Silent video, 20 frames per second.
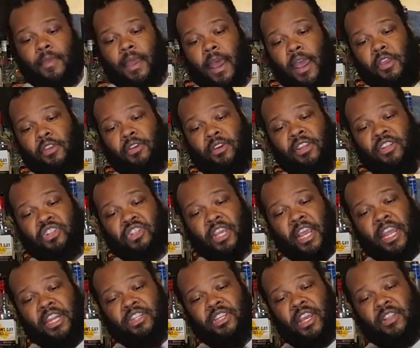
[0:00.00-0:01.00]
how you can
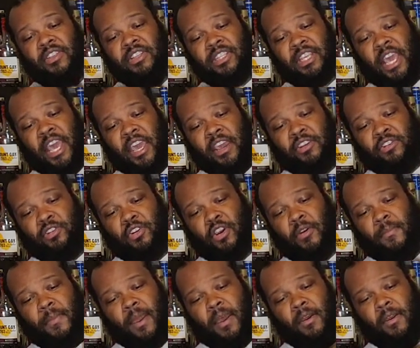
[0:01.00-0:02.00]
change out this
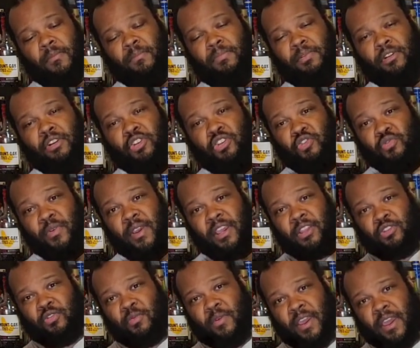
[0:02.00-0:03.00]
ASR mount and put a
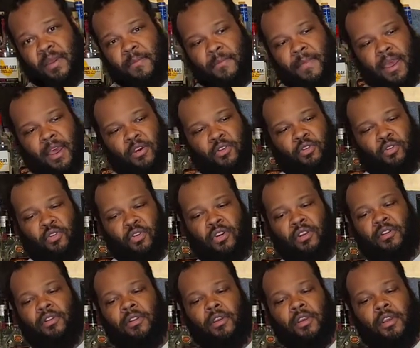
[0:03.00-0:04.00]
direct thread mount
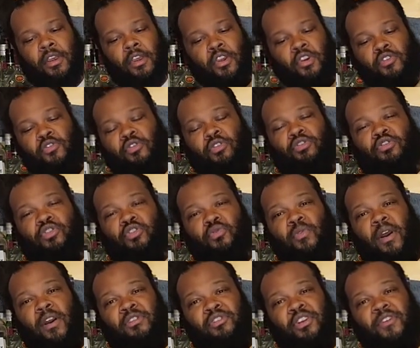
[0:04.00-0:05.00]
on. You can
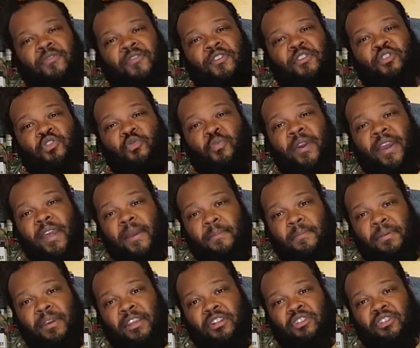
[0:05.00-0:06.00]
screw out different
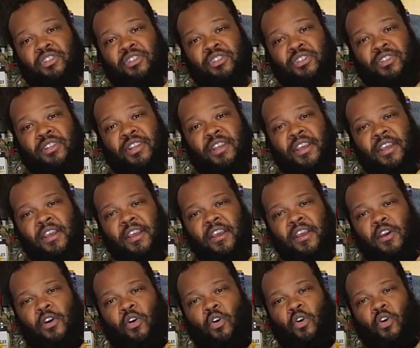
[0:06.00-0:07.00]
thread pitches
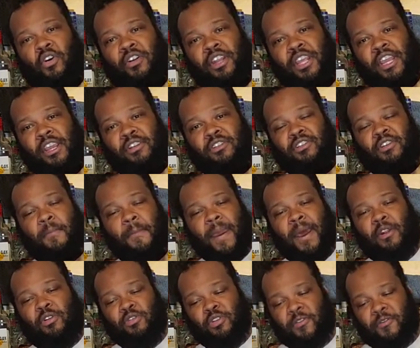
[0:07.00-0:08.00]
on here to
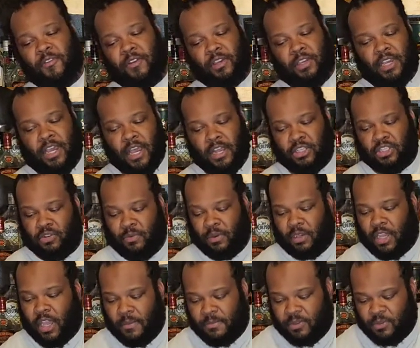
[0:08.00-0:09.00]
mount different guns. So
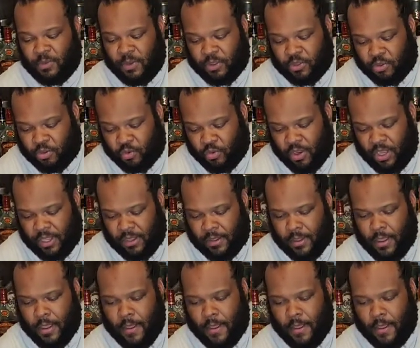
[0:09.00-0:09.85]
it comes with three.